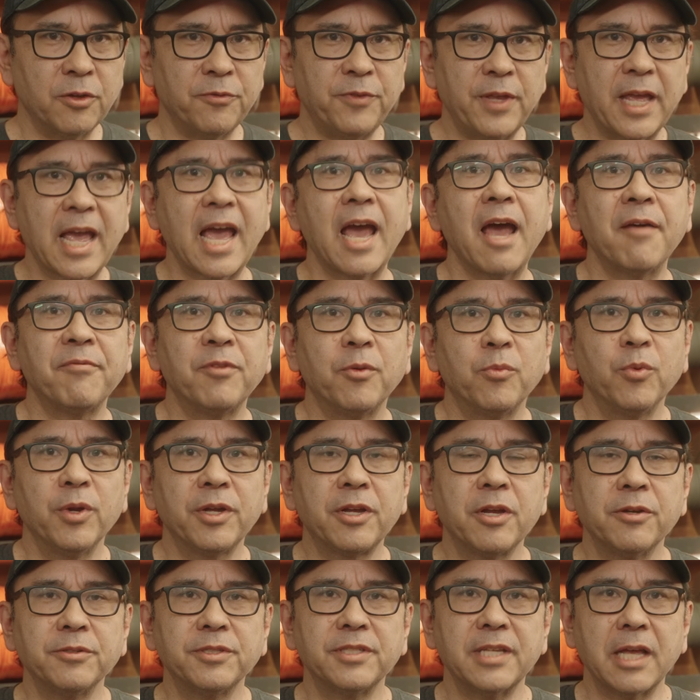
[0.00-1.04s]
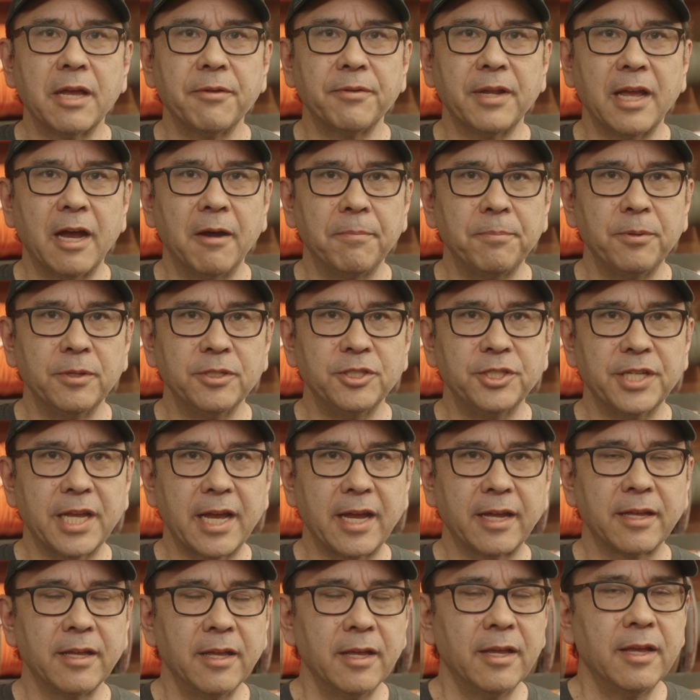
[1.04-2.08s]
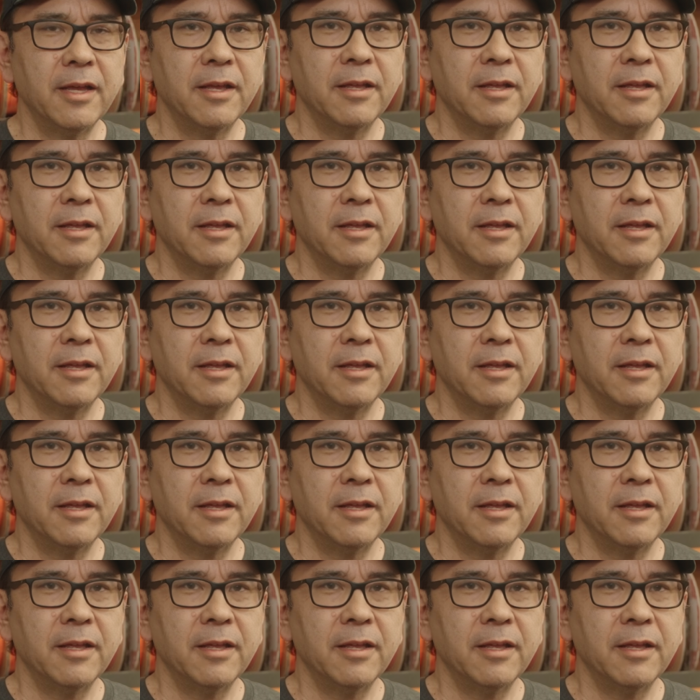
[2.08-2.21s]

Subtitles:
if you have the Ricco sound output jack,